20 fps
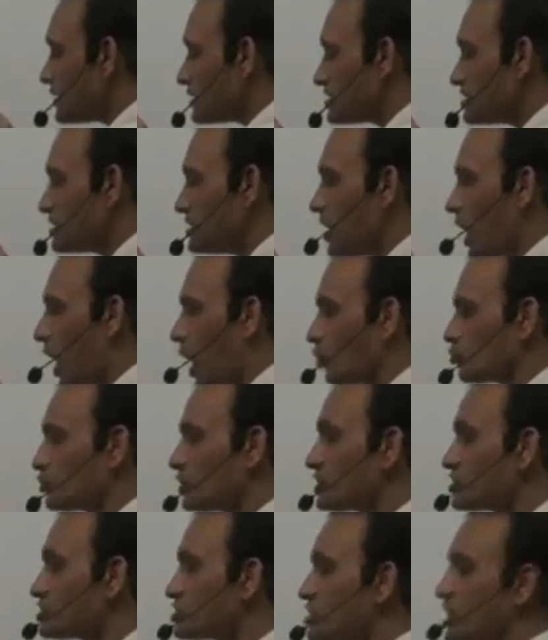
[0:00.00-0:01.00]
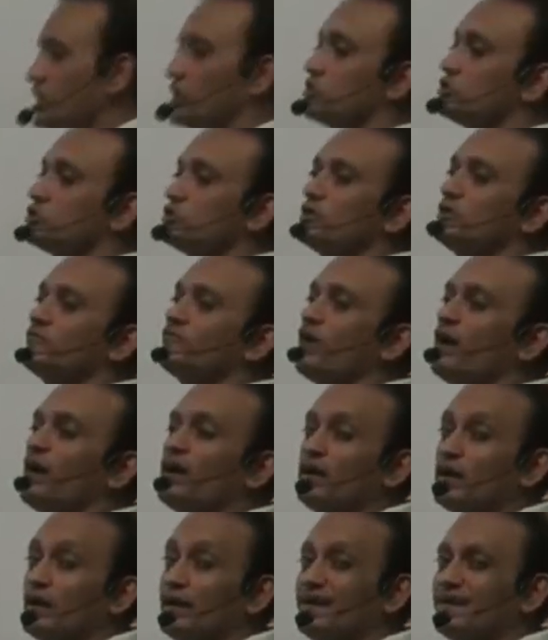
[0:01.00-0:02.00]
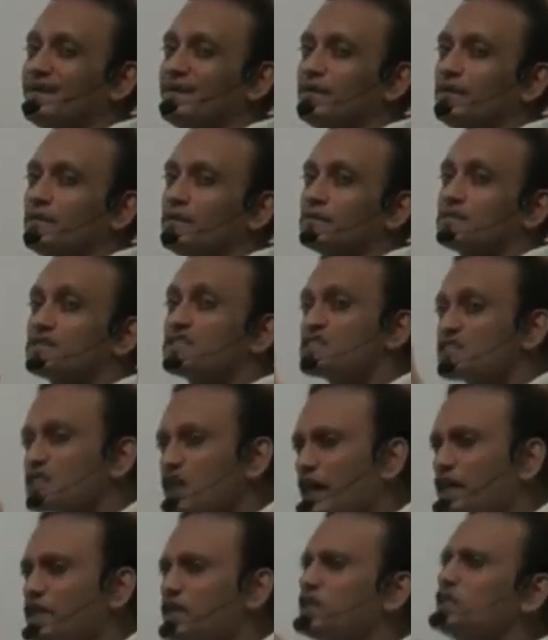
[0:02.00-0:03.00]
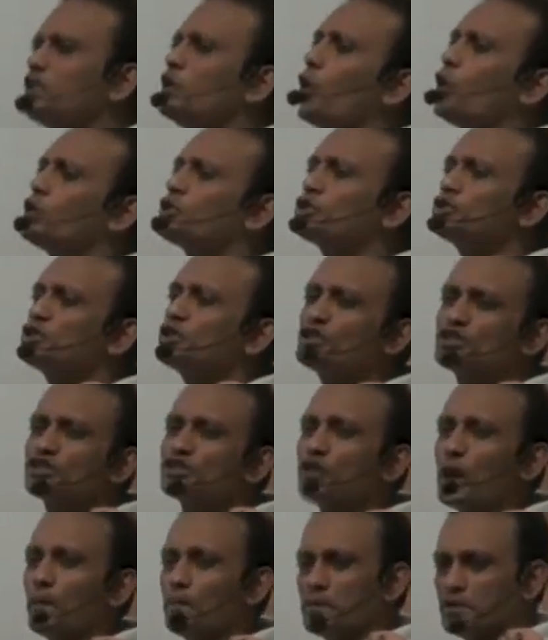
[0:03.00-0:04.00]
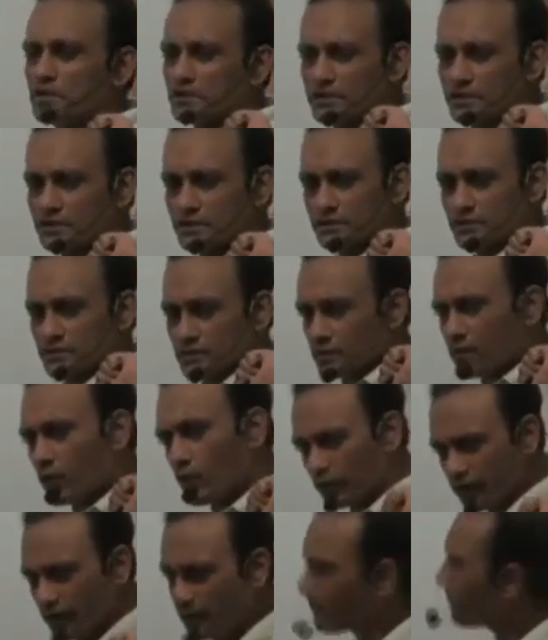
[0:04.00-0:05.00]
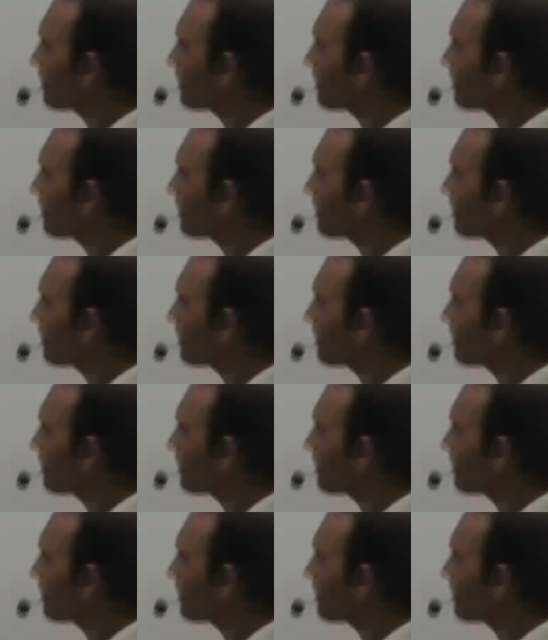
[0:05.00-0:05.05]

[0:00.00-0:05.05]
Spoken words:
See how things change if I slightly alter these numbers, okay?